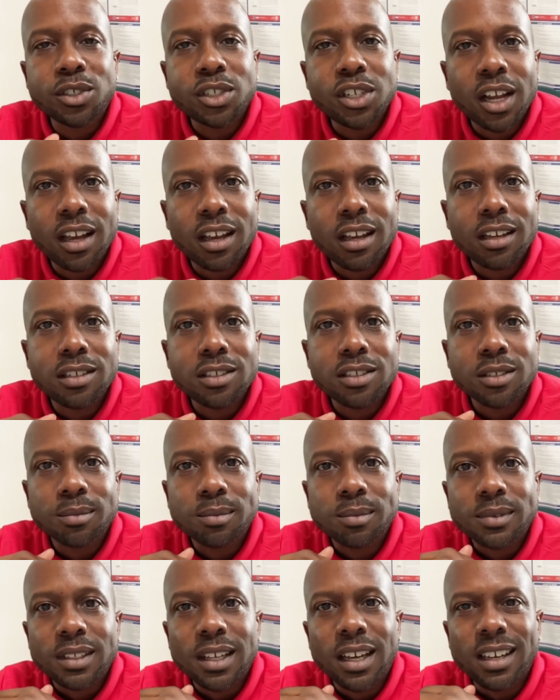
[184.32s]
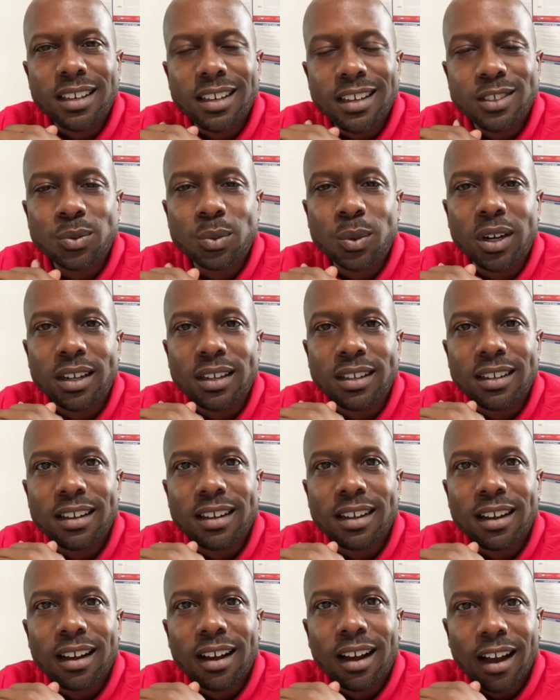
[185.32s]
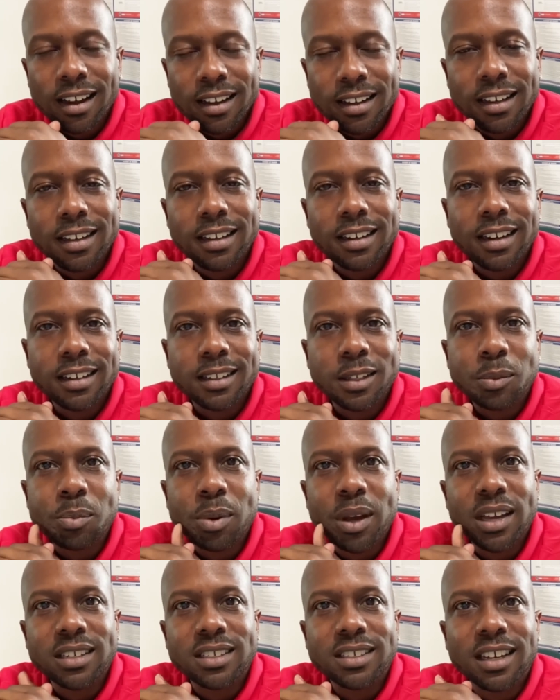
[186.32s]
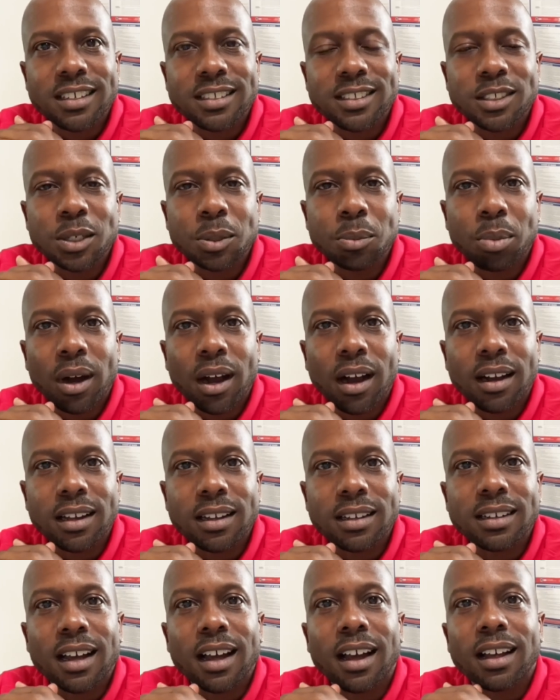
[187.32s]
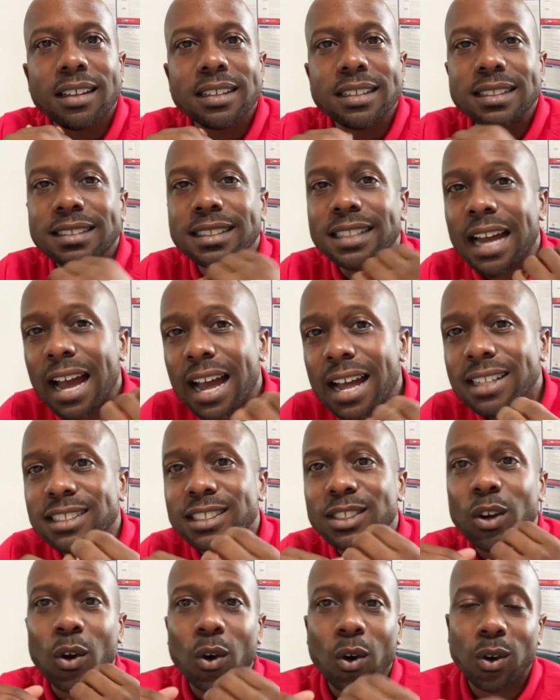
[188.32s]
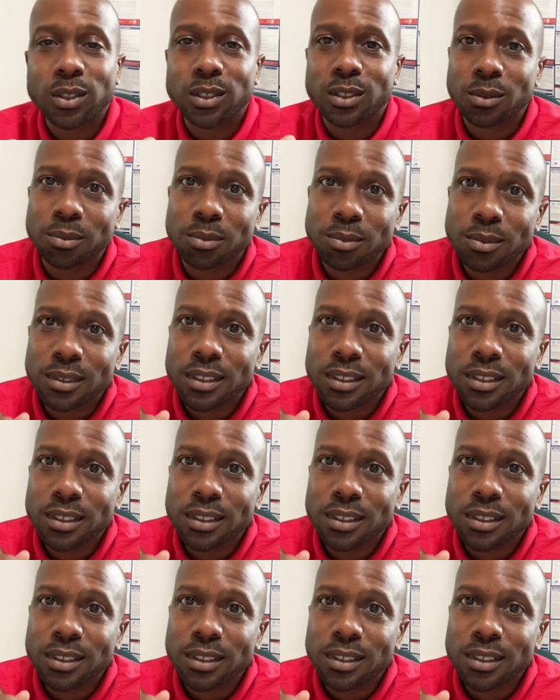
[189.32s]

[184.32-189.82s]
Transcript: change. And guess what? I can connect the paycheck to your pocket. Now, that's awesome.